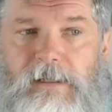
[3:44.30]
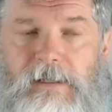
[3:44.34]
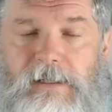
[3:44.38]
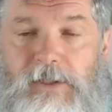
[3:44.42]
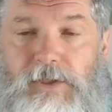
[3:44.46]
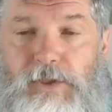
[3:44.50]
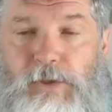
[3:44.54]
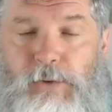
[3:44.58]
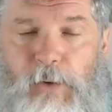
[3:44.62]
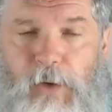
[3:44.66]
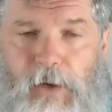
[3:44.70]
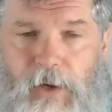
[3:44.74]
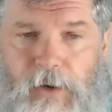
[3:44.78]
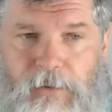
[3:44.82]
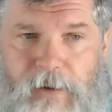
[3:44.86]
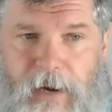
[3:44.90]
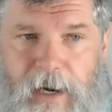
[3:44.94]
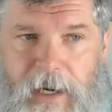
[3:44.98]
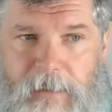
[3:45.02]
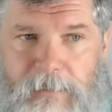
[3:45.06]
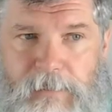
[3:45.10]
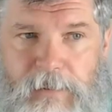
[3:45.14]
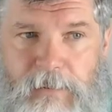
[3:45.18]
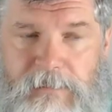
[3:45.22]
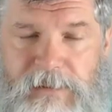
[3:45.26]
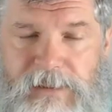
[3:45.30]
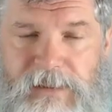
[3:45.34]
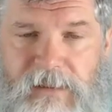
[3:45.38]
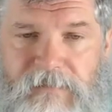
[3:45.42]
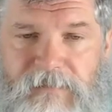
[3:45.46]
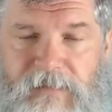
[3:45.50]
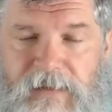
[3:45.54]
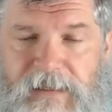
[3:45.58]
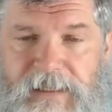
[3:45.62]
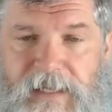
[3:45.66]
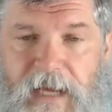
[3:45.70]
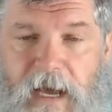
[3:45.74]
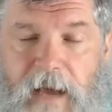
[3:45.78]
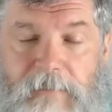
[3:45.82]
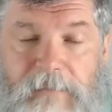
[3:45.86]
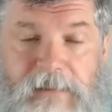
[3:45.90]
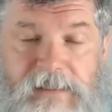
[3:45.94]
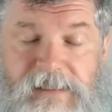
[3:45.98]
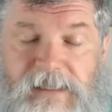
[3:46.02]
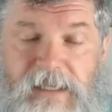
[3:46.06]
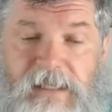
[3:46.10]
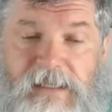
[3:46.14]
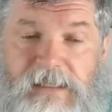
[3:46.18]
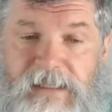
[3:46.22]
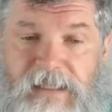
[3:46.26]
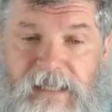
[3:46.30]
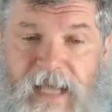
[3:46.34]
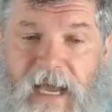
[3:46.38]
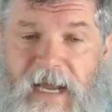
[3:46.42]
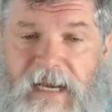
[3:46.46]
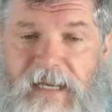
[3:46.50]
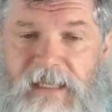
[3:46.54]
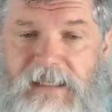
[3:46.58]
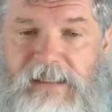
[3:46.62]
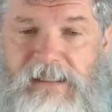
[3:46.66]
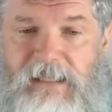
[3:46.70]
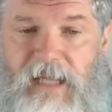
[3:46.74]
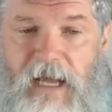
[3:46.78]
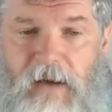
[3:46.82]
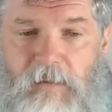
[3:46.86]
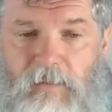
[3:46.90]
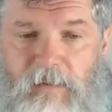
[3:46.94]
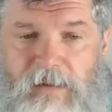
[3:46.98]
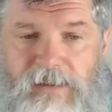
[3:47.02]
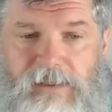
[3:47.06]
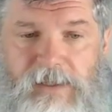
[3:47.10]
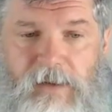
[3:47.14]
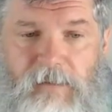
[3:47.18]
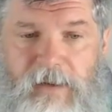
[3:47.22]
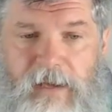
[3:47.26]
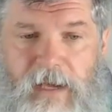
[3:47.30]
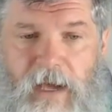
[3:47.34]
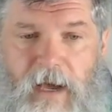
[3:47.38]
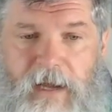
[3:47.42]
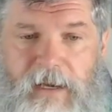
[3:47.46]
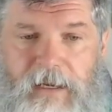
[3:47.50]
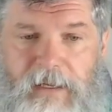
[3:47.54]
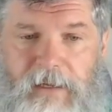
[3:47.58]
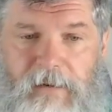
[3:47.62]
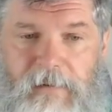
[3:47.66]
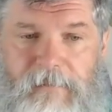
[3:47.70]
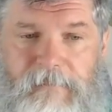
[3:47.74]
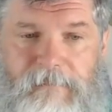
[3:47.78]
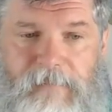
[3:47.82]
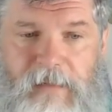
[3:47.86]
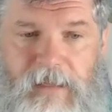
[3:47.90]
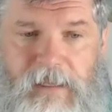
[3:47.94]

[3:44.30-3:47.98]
to her credit, Phumzile Van Damme says that is not what's going on here.